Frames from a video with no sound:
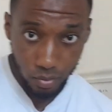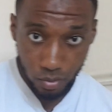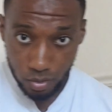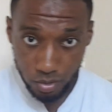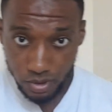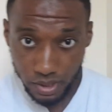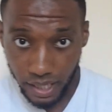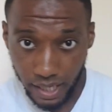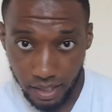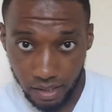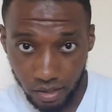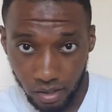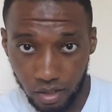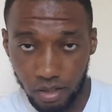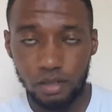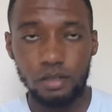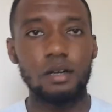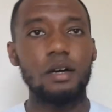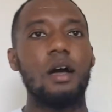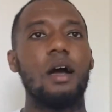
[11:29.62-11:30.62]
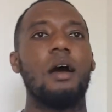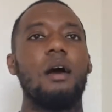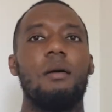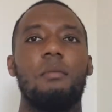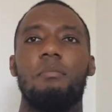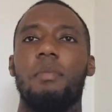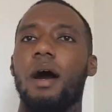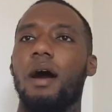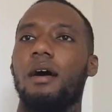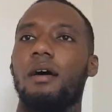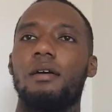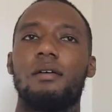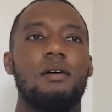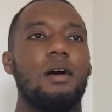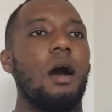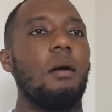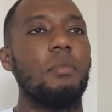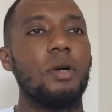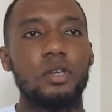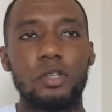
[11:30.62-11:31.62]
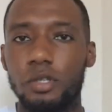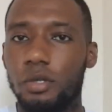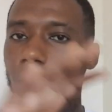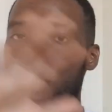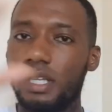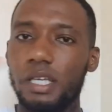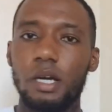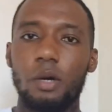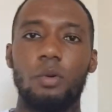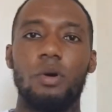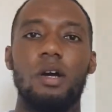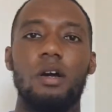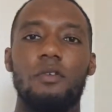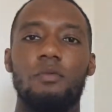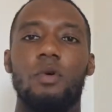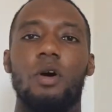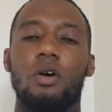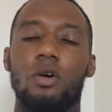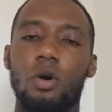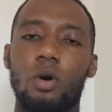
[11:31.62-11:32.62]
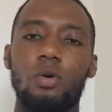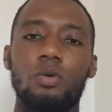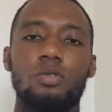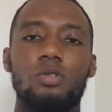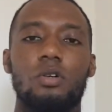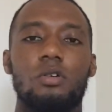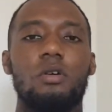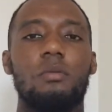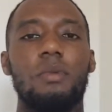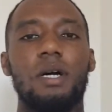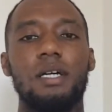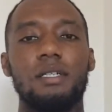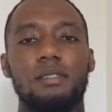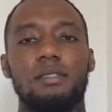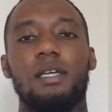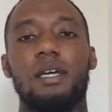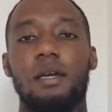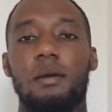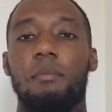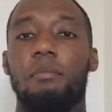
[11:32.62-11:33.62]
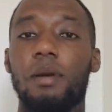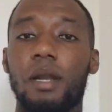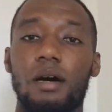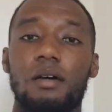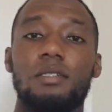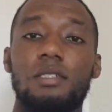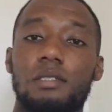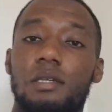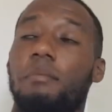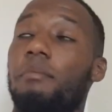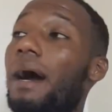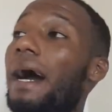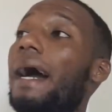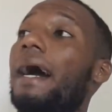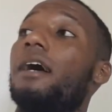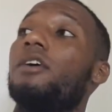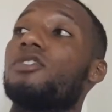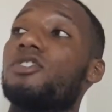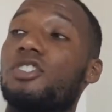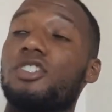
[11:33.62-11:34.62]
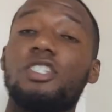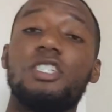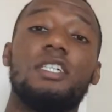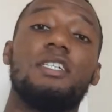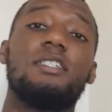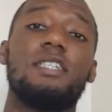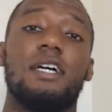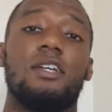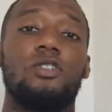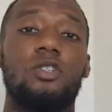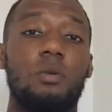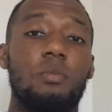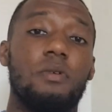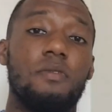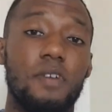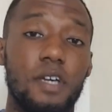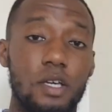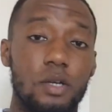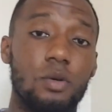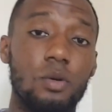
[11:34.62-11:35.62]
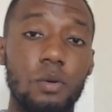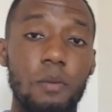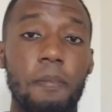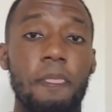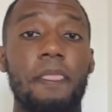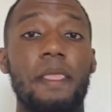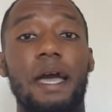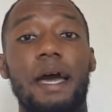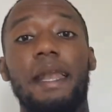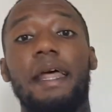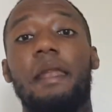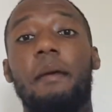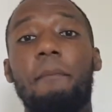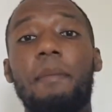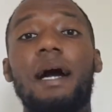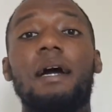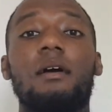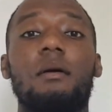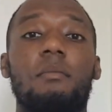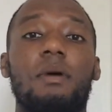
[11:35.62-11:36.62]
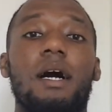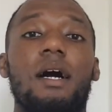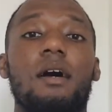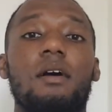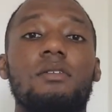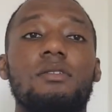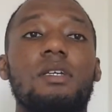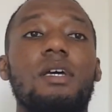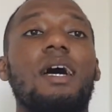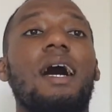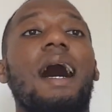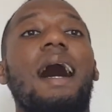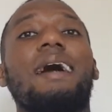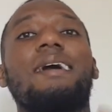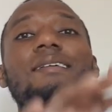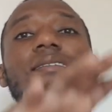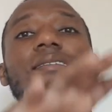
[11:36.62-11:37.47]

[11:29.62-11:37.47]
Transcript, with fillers: all day long, but I'm acutely aware of what goes on on my estate. Plus, my house sits at the top of a hill, and at the back of my house, I can